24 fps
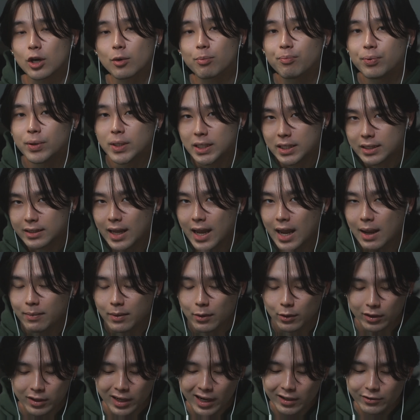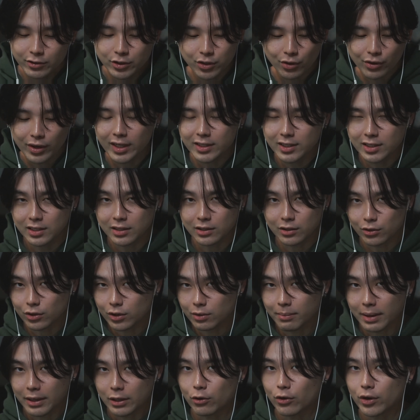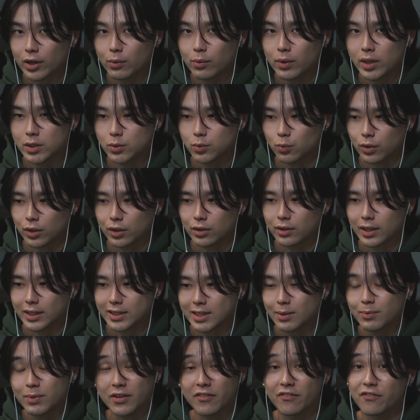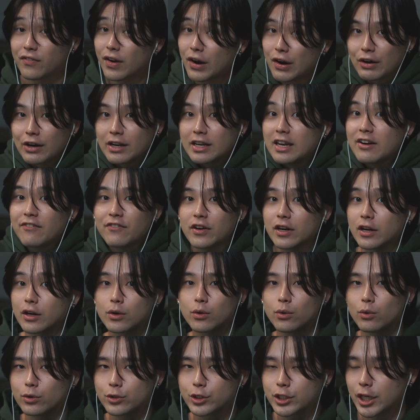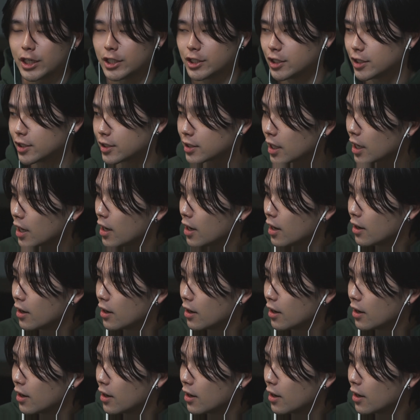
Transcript: are pretty tame. They were kind of showcasing the only minority ones where like something very different and cool changes.